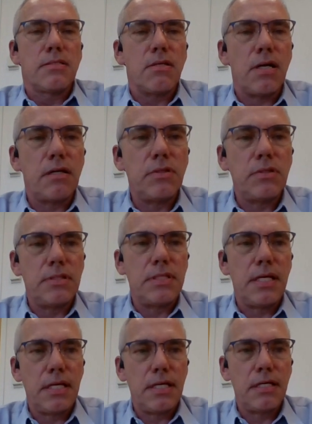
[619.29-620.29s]
So I would
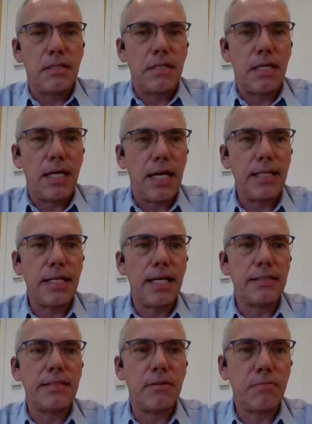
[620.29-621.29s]

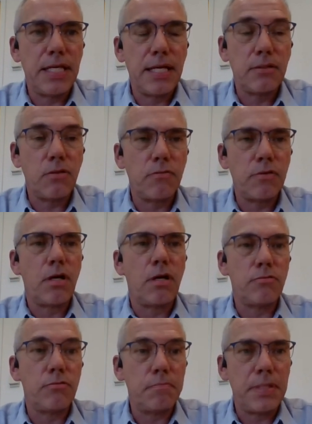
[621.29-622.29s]
highlight that we had over
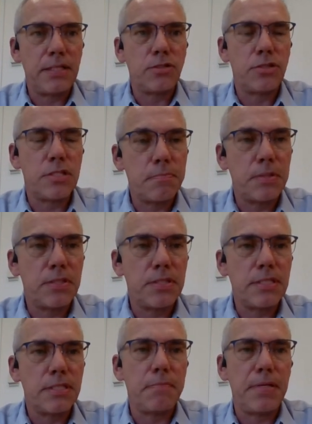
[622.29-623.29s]
100 patients
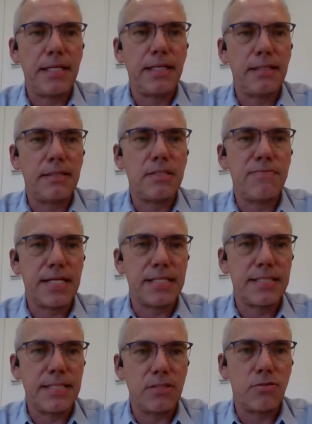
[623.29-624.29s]
participating in these
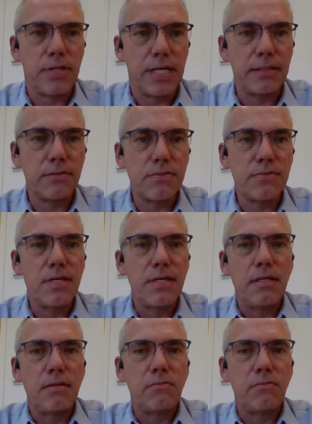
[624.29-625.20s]
vaccine trials.